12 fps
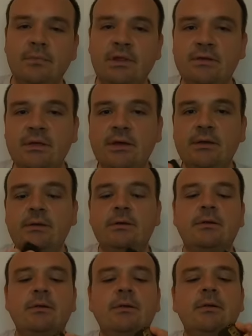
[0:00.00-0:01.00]
then
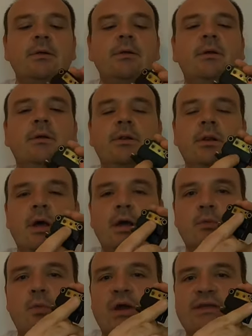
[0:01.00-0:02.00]

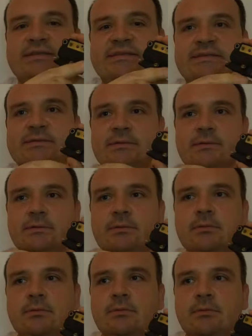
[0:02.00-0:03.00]
clockwise
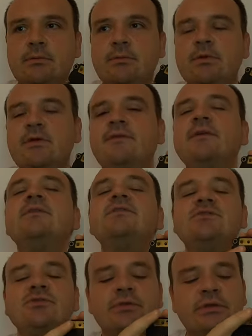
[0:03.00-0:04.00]
if it
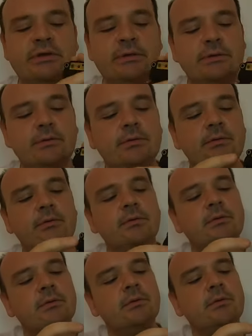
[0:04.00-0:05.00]
is too lean.
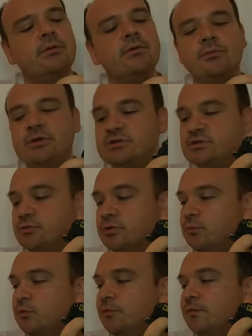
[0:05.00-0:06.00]
You must
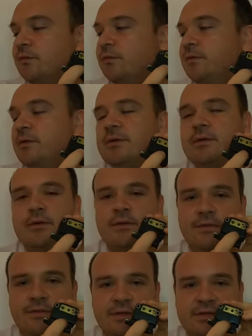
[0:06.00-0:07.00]
remove
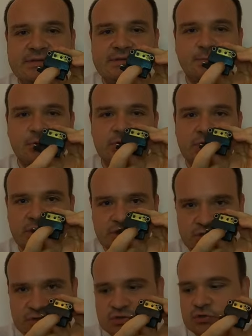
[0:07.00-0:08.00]
this
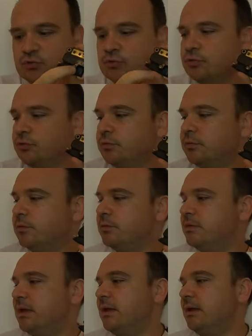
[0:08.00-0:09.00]
protection screw,
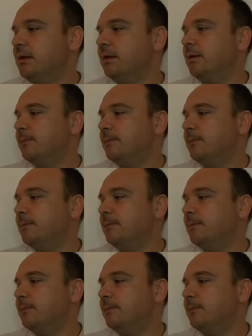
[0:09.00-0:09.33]
take